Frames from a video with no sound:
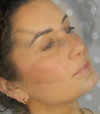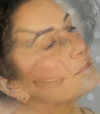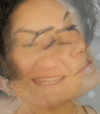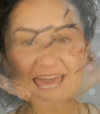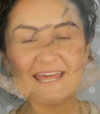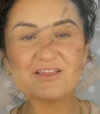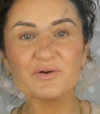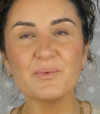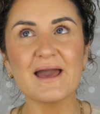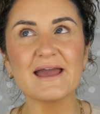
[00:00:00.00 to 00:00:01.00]
It takes
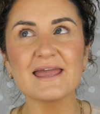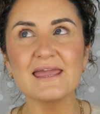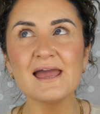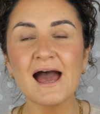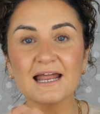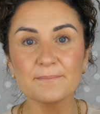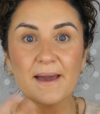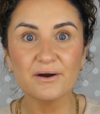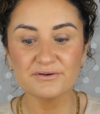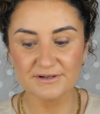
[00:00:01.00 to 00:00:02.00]
away any
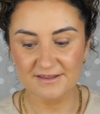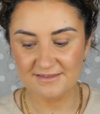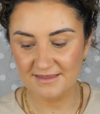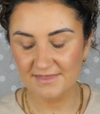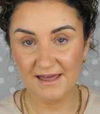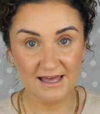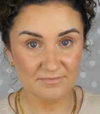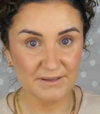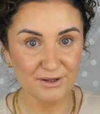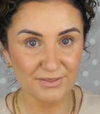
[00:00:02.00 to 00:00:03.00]
powderiness that has
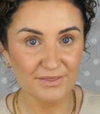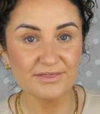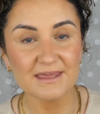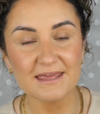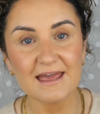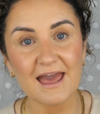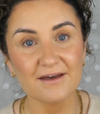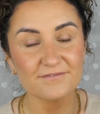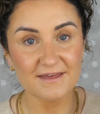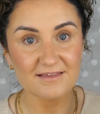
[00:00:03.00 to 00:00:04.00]
been on the
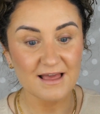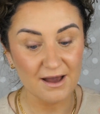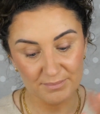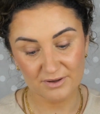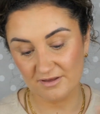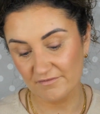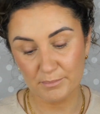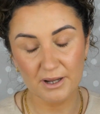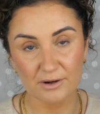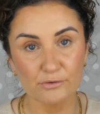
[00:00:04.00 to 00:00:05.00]
face app, because I've
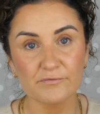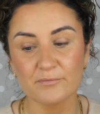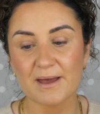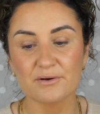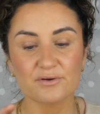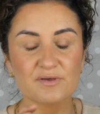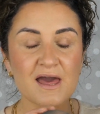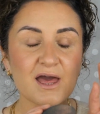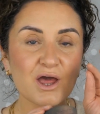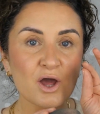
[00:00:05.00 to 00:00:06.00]
applied a good few powders.
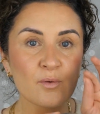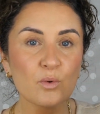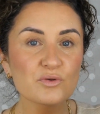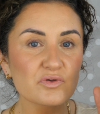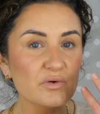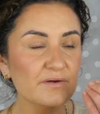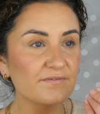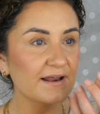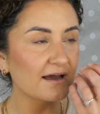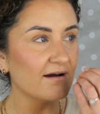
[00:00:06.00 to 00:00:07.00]
Once you can
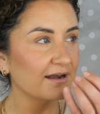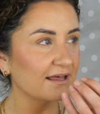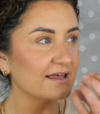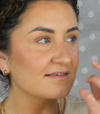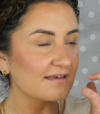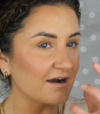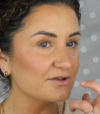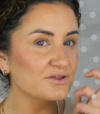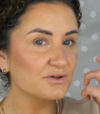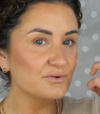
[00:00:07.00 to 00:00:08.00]
feel it kind of
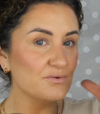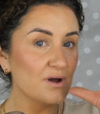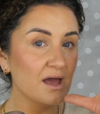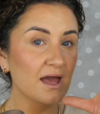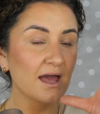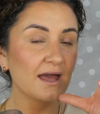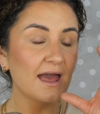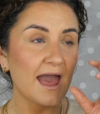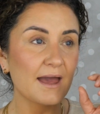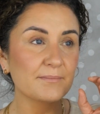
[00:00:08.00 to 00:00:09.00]
starting to
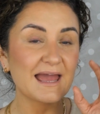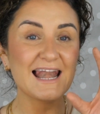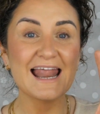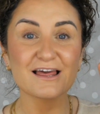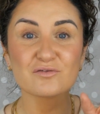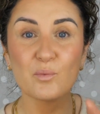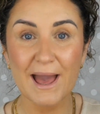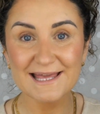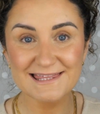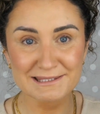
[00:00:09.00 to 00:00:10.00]
get less
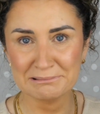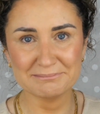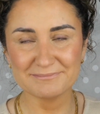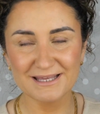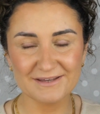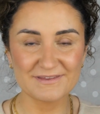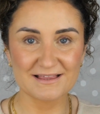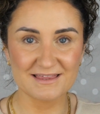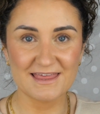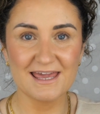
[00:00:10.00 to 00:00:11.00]
wet, if
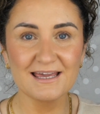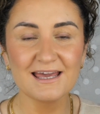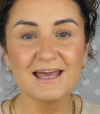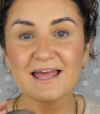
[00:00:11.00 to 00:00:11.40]
that's a thing,